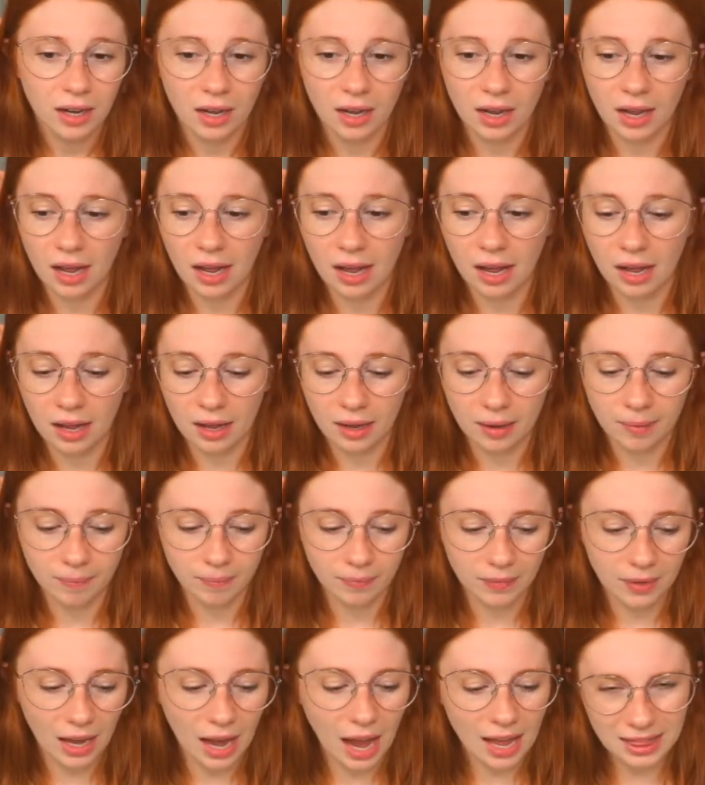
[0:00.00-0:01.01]

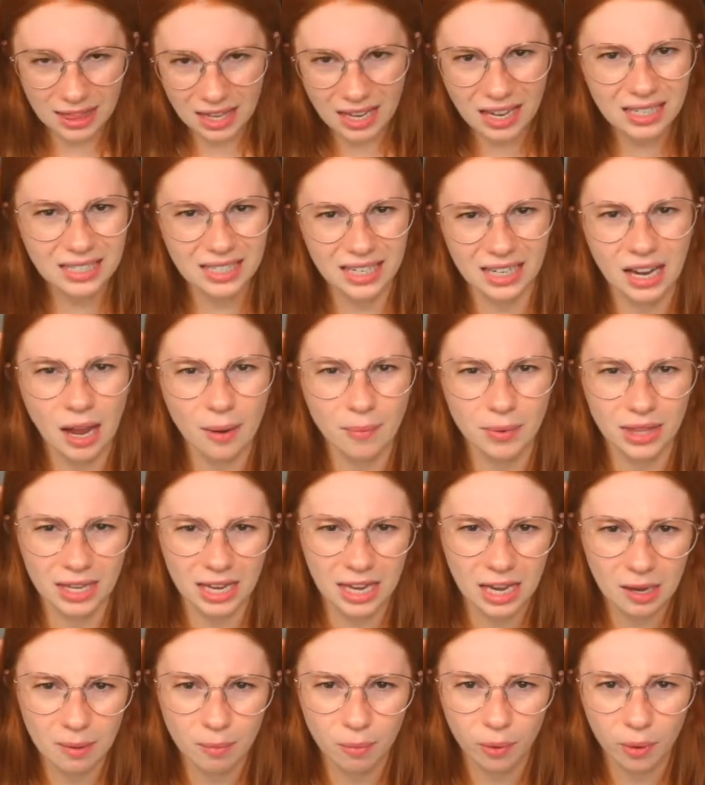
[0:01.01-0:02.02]
I think it did come with a
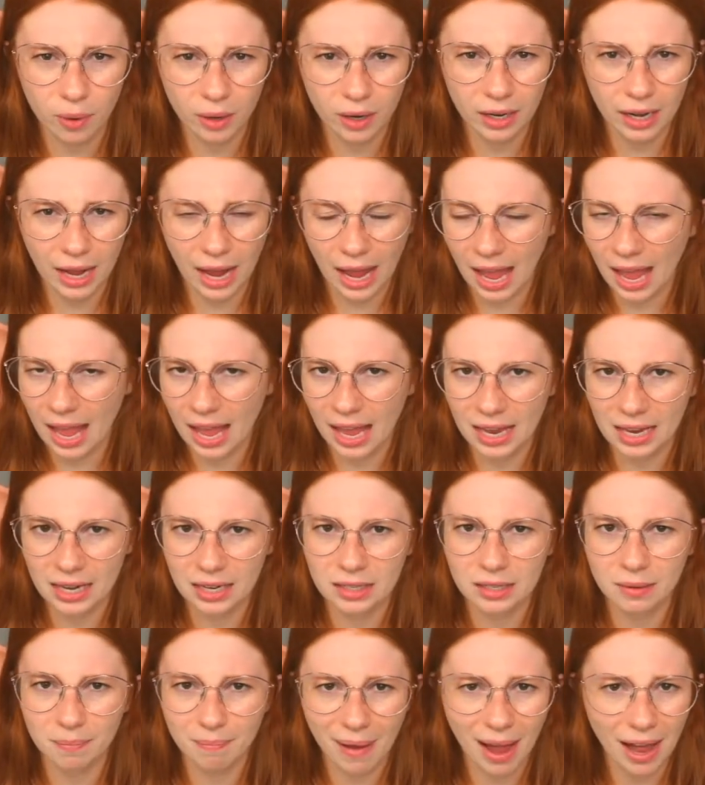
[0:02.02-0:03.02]
keyboard
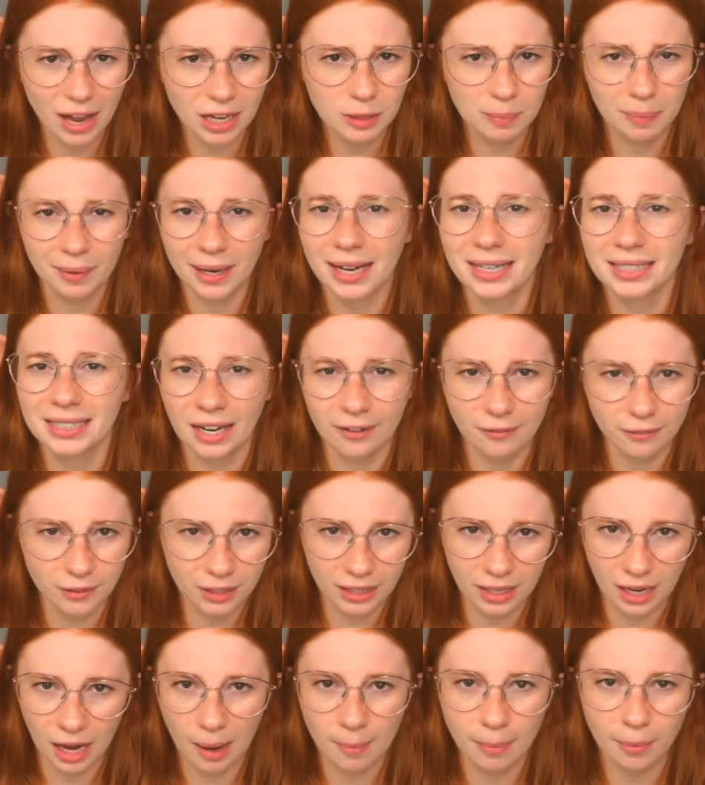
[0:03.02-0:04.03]
and mouse, but I
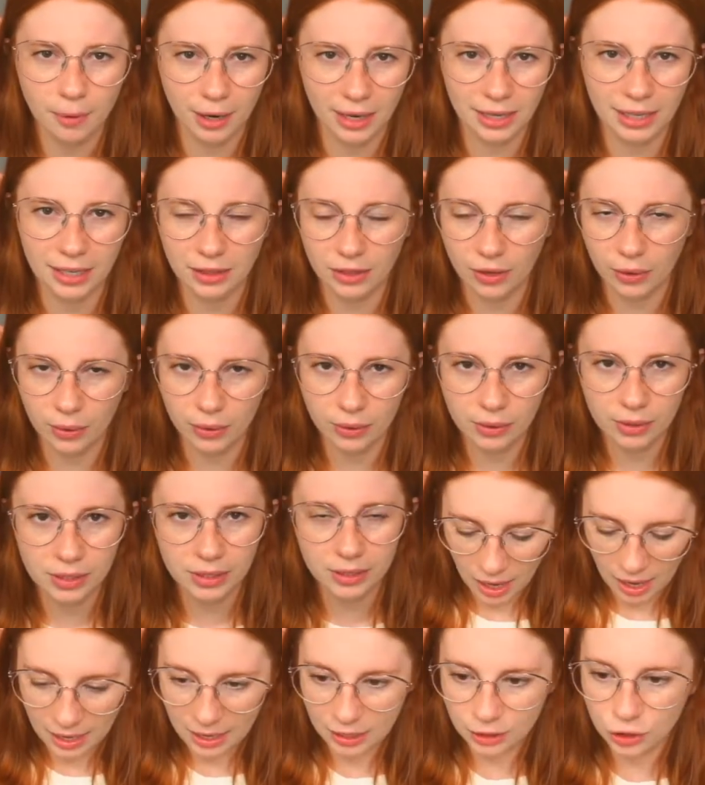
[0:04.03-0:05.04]
definitely upgraded
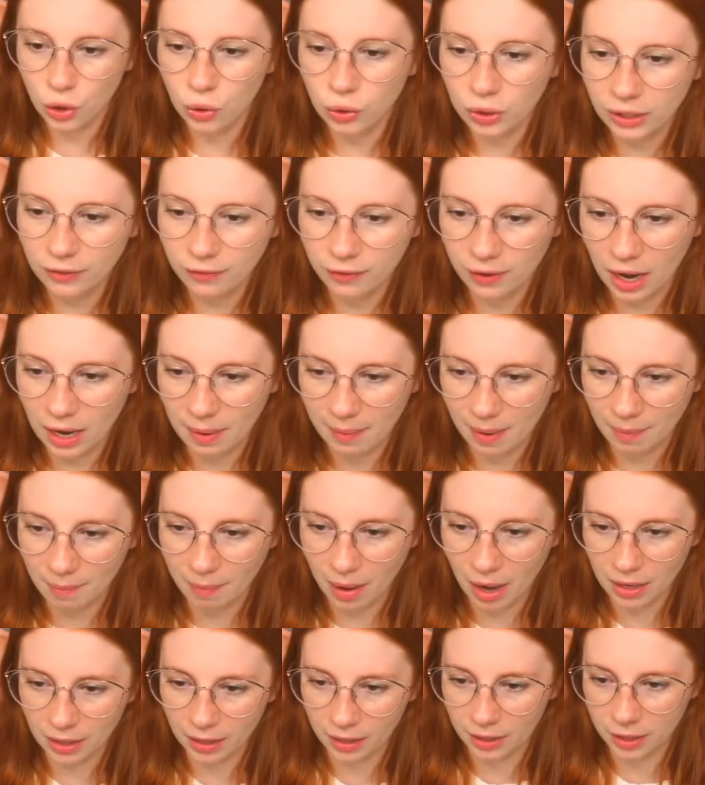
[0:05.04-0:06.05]
those. And I totally forgot about
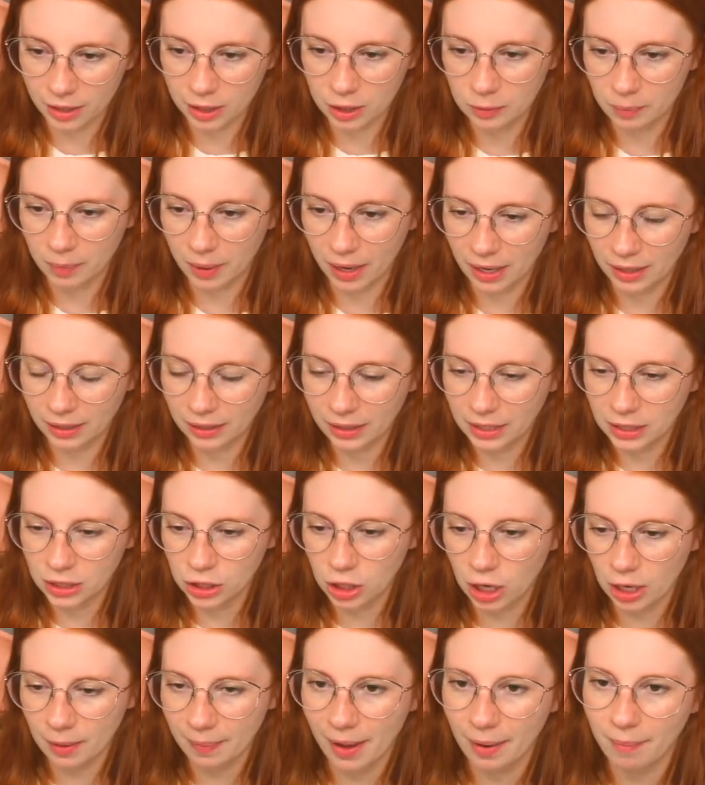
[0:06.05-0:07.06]
monitors, but let's
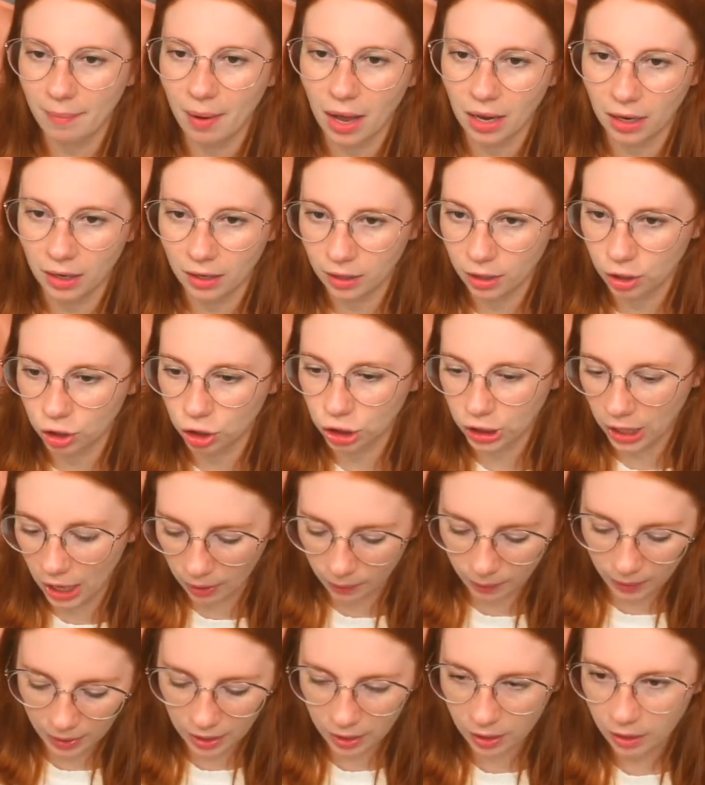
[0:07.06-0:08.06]
talk about monitors, shall
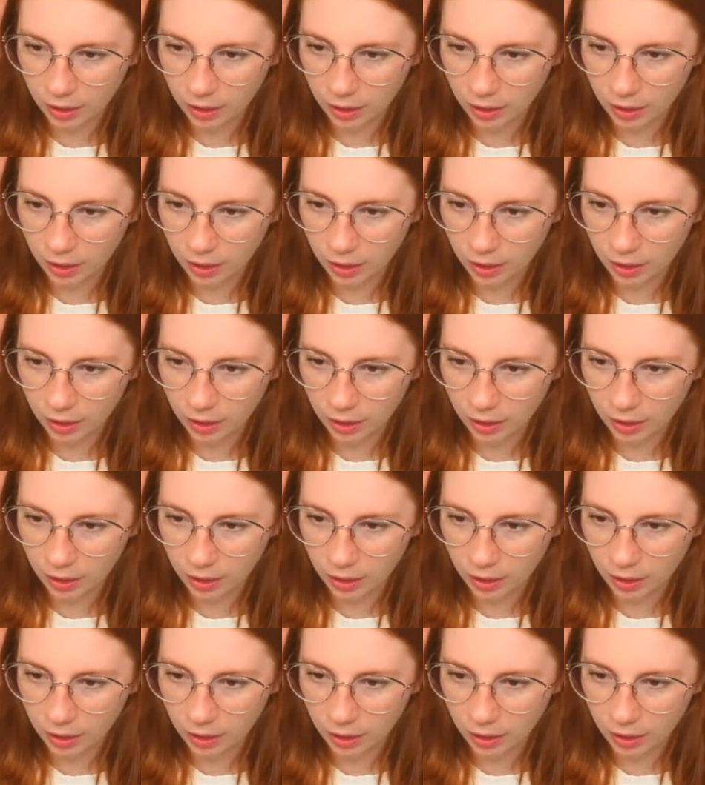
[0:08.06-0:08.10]
we?